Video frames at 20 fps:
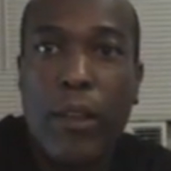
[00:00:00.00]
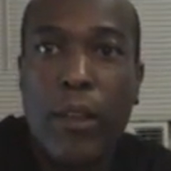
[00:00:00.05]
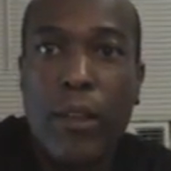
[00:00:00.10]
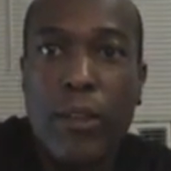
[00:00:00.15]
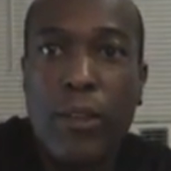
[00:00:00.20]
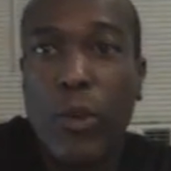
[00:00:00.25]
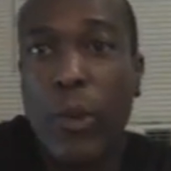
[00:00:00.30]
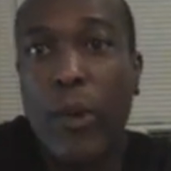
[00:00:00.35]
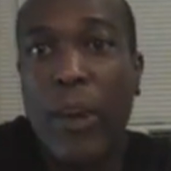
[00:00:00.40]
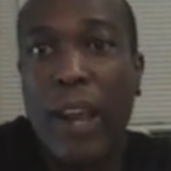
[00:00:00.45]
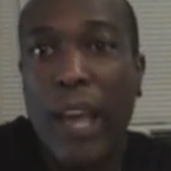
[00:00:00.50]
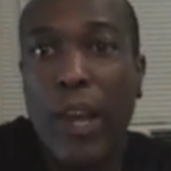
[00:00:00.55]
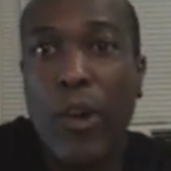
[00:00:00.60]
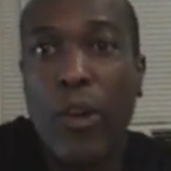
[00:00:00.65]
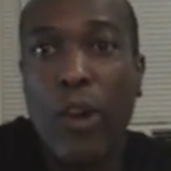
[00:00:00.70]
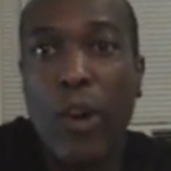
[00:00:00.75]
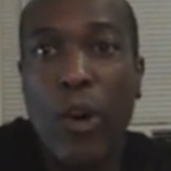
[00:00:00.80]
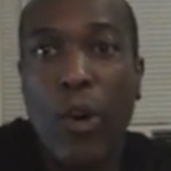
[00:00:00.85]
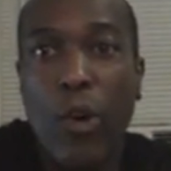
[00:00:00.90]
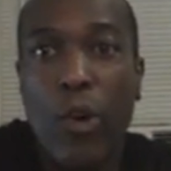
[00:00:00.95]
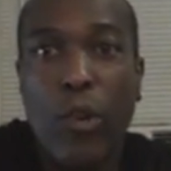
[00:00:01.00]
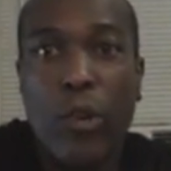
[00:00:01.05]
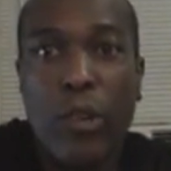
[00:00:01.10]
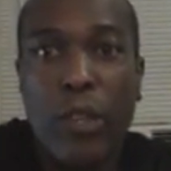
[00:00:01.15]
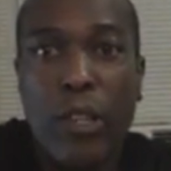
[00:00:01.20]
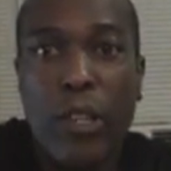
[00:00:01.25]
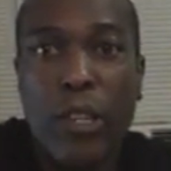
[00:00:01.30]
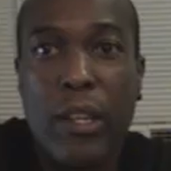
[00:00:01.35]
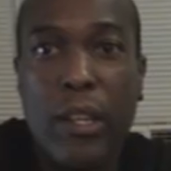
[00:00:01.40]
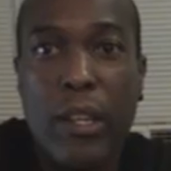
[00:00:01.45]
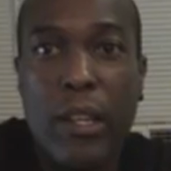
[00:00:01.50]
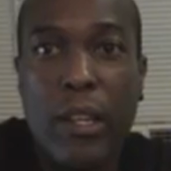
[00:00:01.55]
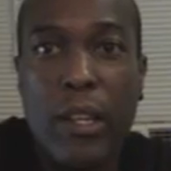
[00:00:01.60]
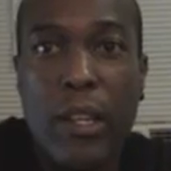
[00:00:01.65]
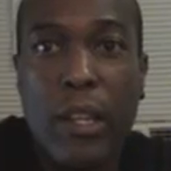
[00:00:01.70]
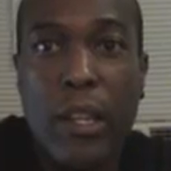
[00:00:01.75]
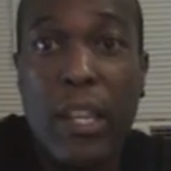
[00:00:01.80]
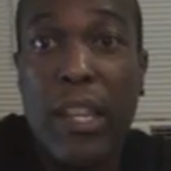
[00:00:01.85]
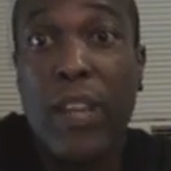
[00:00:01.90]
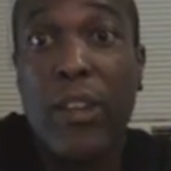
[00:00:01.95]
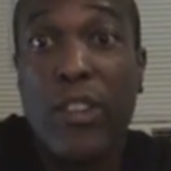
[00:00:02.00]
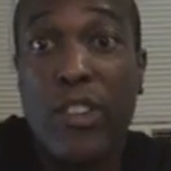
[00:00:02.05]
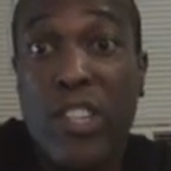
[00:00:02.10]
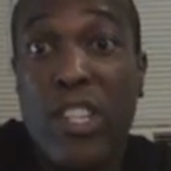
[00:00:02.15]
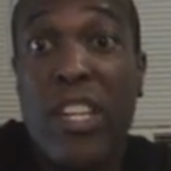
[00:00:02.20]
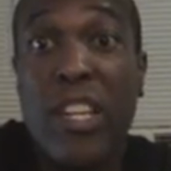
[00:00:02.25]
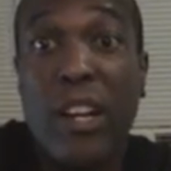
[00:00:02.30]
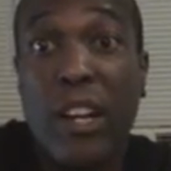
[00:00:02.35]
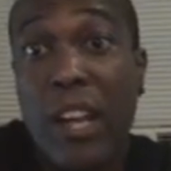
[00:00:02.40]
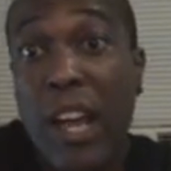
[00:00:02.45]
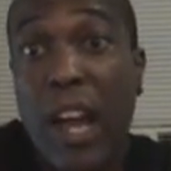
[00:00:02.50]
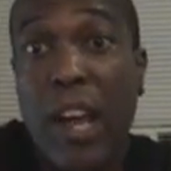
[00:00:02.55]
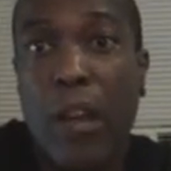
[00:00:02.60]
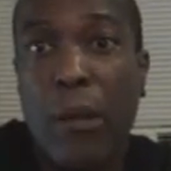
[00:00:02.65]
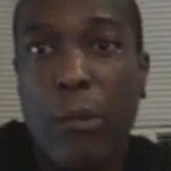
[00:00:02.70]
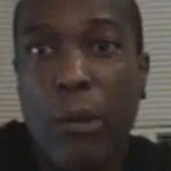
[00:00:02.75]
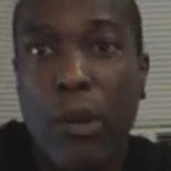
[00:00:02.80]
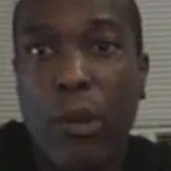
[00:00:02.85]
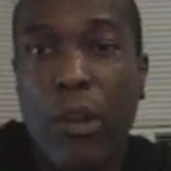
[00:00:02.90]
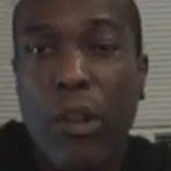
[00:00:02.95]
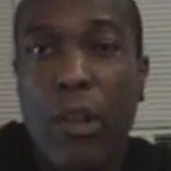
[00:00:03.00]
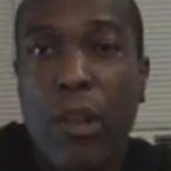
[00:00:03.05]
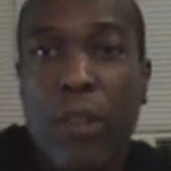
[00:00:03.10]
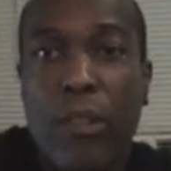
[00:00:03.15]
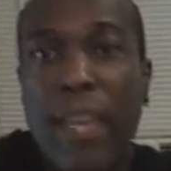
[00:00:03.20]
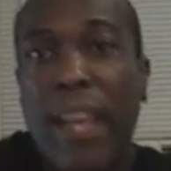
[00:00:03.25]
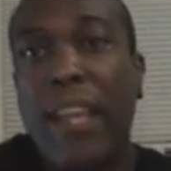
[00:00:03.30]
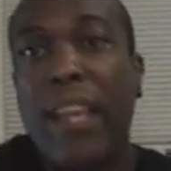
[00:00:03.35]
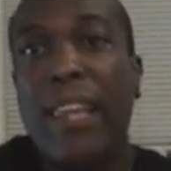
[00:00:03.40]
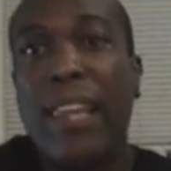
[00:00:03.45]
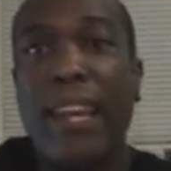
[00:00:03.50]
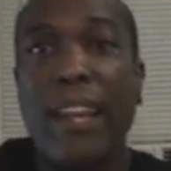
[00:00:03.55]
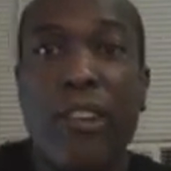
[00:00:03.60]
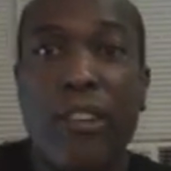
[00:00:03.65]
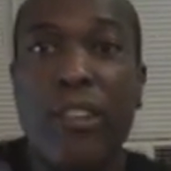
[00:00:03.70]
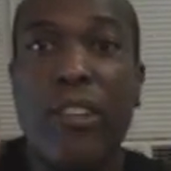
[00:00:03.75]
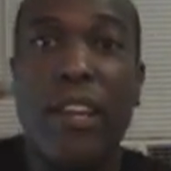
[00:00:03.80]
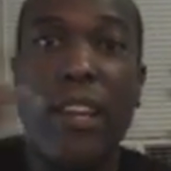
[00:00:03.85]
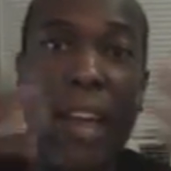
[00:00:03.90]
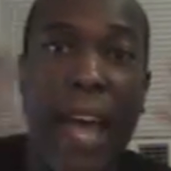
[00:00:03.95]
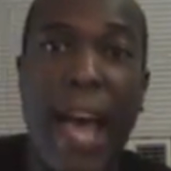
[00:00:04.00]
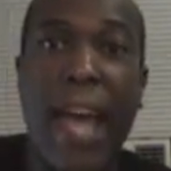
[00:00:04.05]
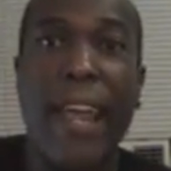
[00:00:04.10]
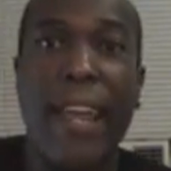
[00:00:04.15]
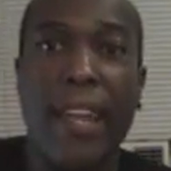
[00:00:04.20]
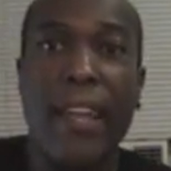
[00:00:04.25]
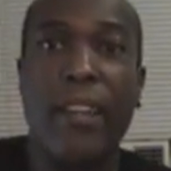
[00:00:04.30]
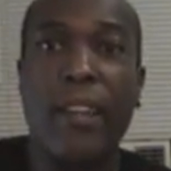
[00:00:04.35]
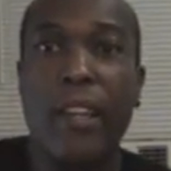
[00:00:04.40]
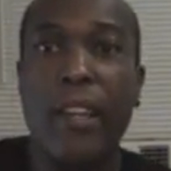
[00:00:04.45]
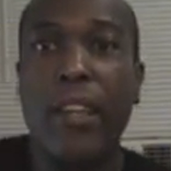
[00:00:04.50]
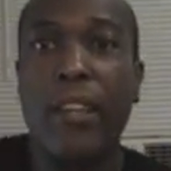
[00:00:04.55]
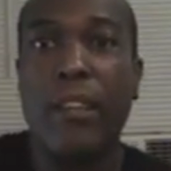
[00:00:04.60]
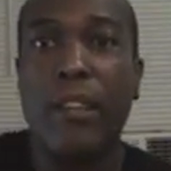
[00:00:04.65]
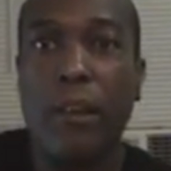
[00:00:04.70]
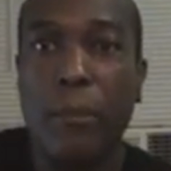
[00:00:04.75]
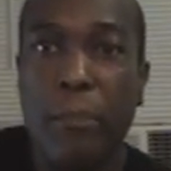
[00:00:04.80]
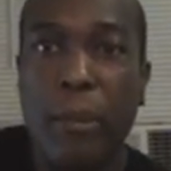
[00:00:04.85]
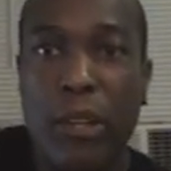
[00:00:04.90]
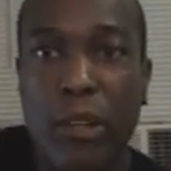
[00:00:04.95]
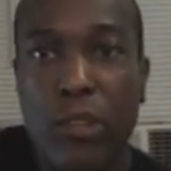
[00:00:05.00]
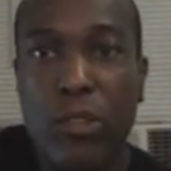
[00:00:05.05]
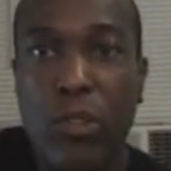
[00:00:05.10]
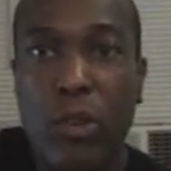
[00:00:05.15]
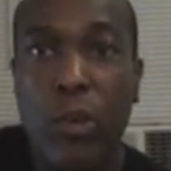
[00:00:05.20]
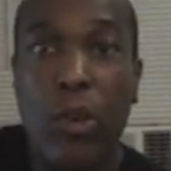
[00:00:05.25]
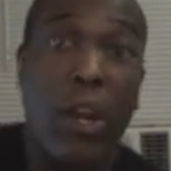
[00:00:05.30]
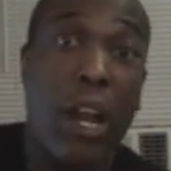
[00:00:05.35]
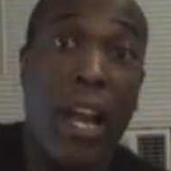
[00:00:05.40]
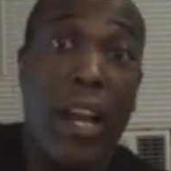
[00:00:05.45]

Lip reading: So when I go to hold he or she accountable, they can later deny it in the appeals court.